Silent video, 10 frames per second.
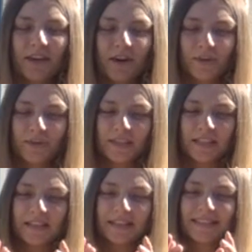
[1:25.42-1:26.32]
are
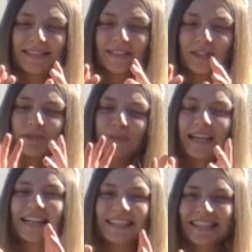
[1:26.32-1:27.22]
the two
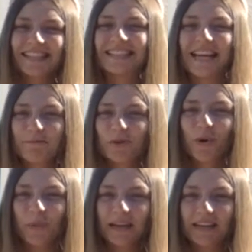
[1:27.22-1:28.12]
sides to the same
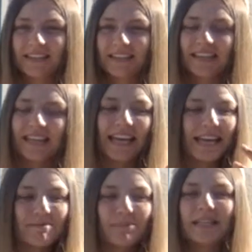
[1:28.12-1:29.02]
coin:
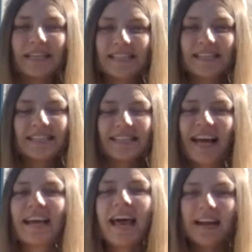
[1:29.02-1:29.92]
implicit
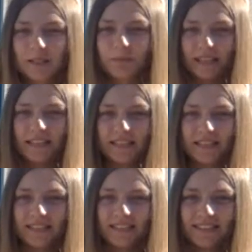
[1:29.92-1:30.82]
and
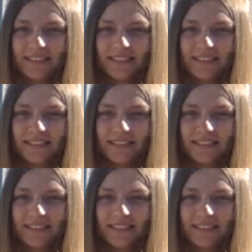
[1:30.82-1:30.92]
explicit.